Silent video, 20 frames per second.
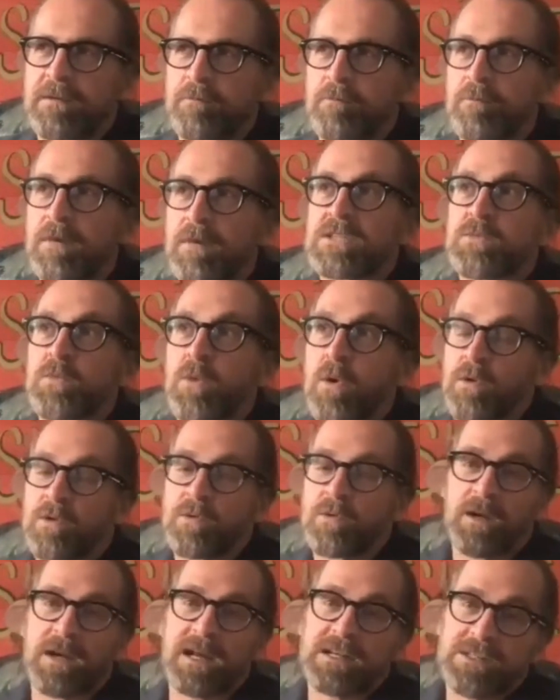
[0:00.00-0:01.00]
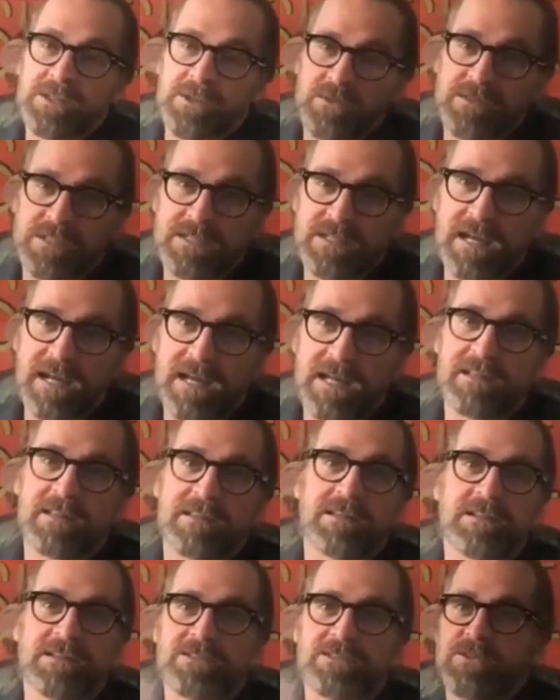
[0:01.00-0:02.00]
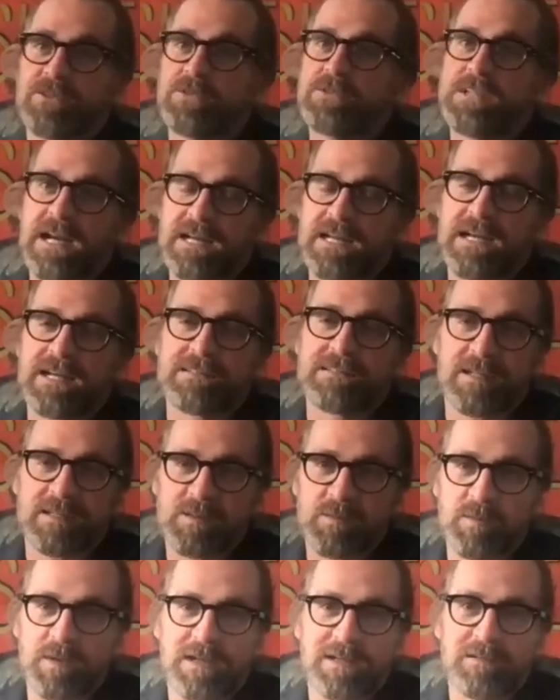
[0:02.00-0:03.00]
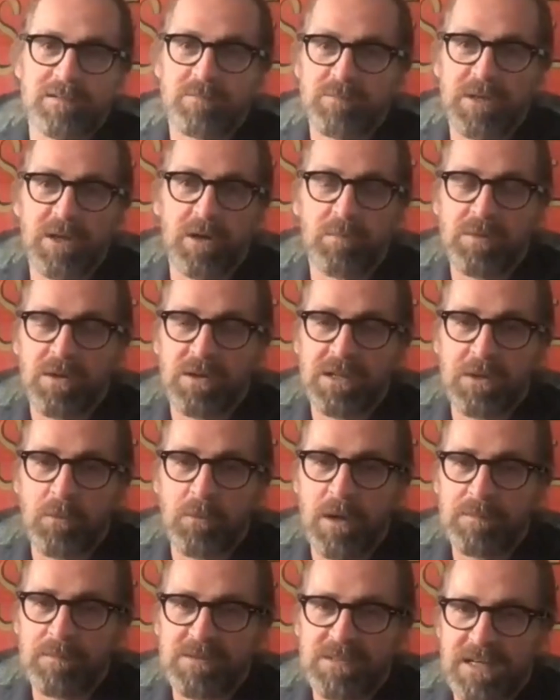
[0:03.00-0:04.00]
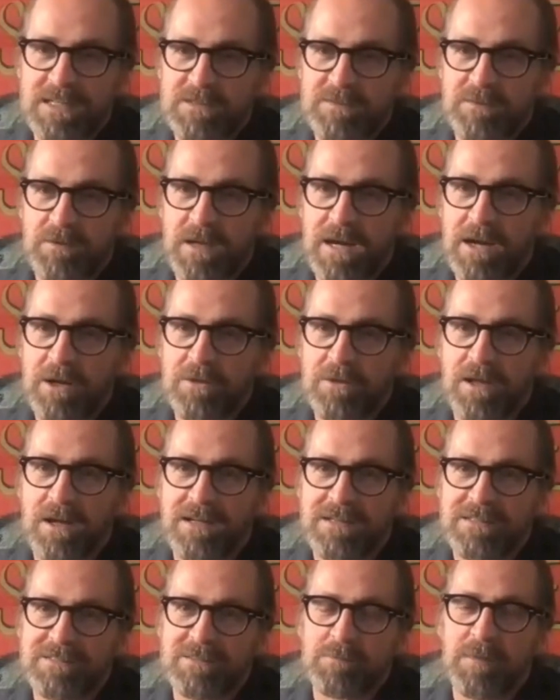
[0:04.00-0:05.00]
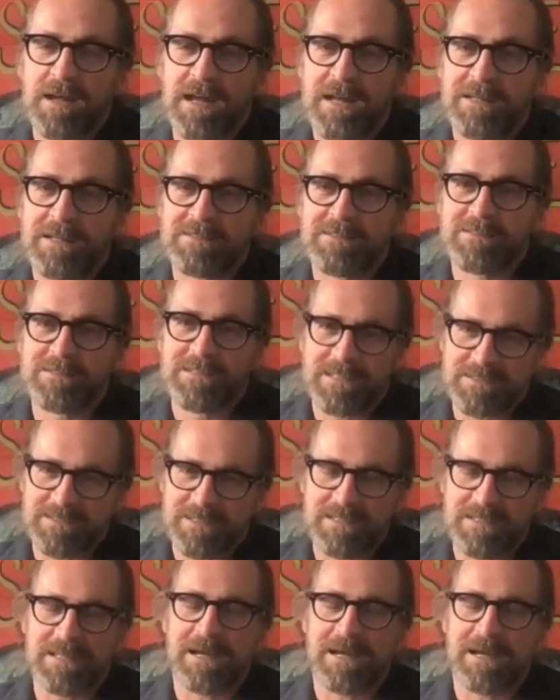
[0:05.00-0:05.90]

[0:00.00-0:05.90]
much more with what I do today than the 2 decades I spent, building websites for airlines and bands and things like